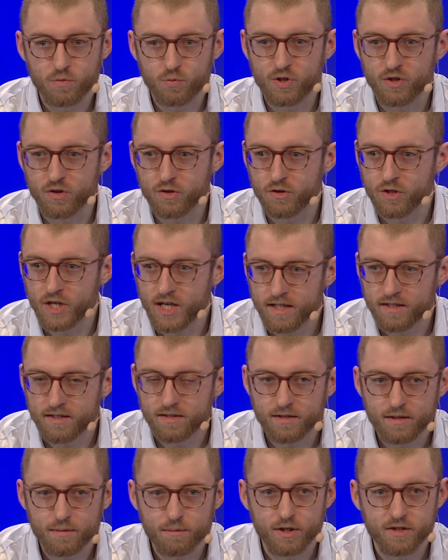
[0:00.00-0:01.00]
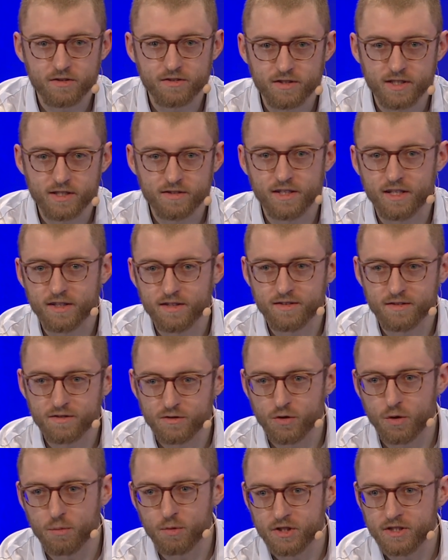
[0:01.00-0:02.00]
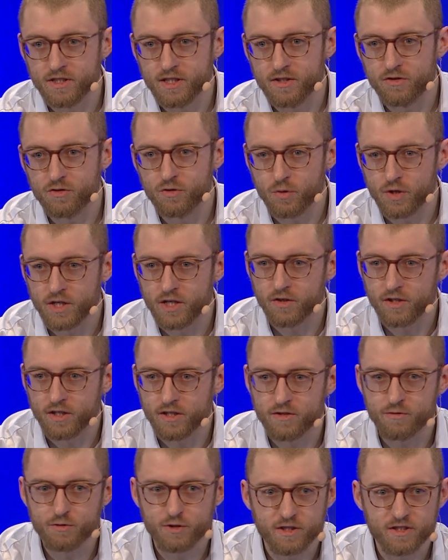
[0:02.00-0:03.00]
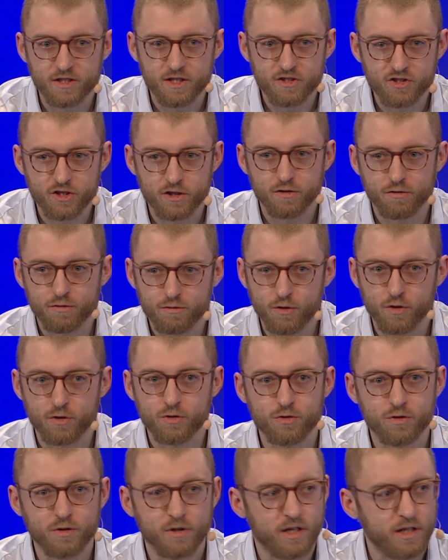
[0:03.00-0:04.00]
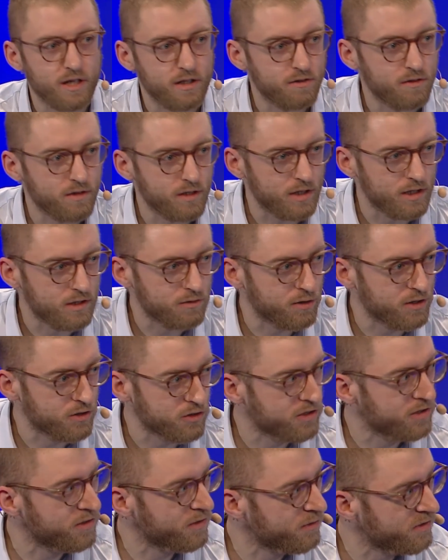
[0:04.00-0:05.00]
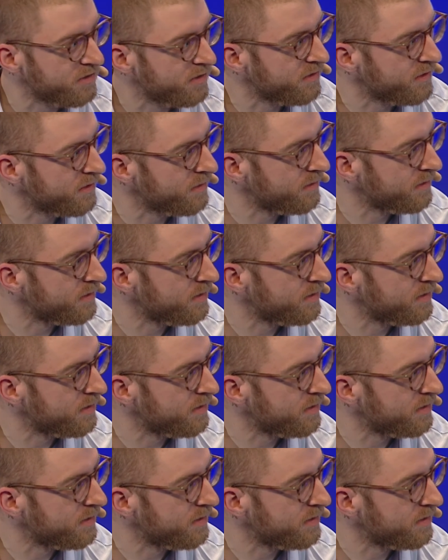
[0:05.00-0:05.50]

we don't know yet, but things that nobody is doing on artificial intelligence for you as in financial services.